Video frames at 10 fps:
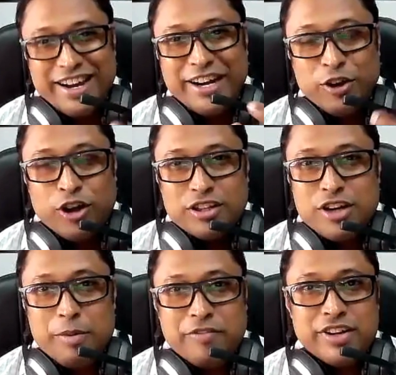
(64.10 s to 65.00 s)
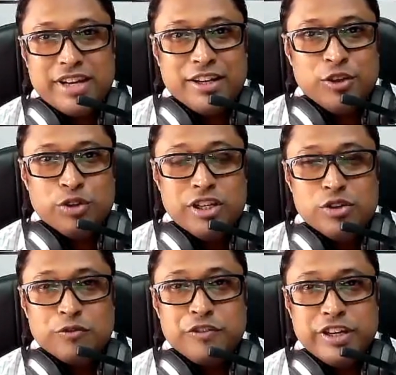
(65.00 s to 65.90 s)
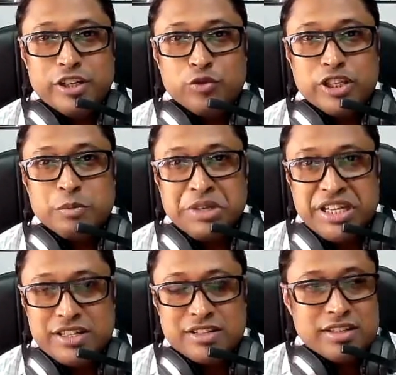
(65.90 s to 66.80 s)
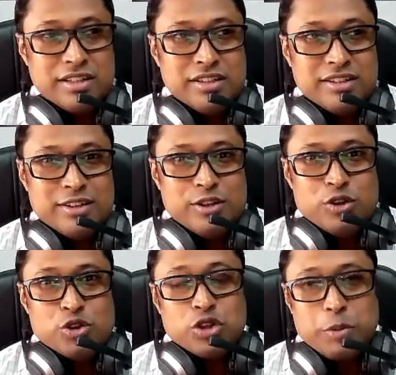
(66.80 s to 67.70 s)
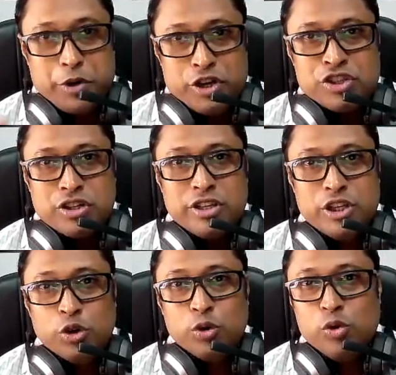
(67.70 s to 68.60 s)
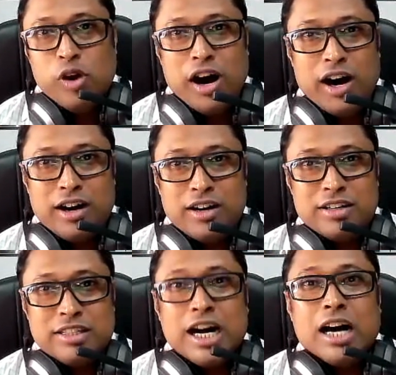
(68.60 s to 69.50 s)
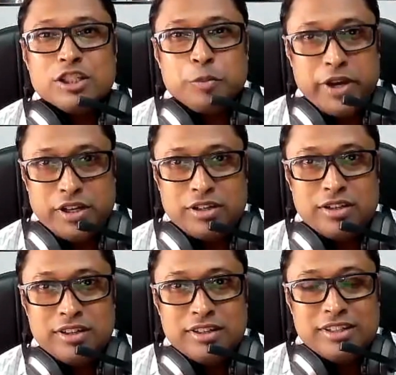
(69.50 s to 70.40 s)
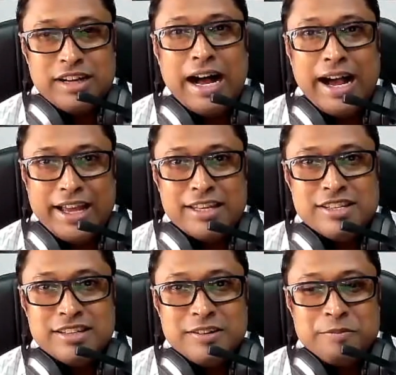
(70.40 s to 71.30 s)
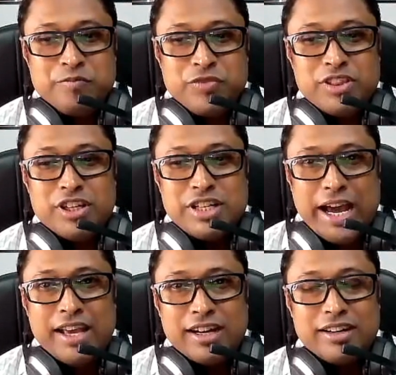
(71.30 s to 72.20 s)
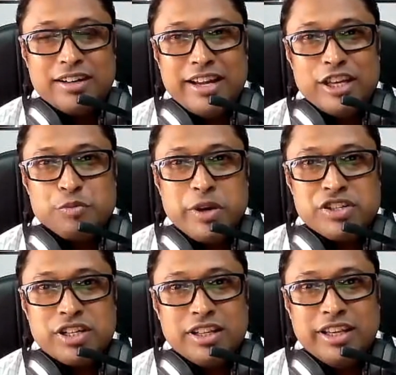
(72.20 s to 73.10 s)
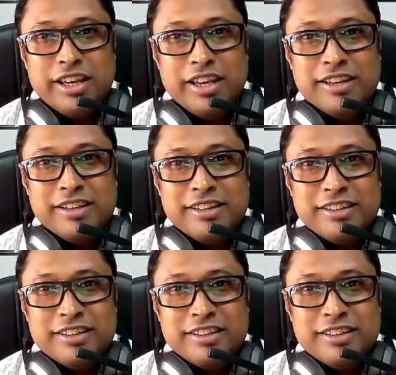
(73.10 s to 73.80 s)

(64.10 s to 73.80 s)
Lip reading: riding on the top of it and you need to feed it with meat. So the person, you are the entrepreneur. And the tiger is basically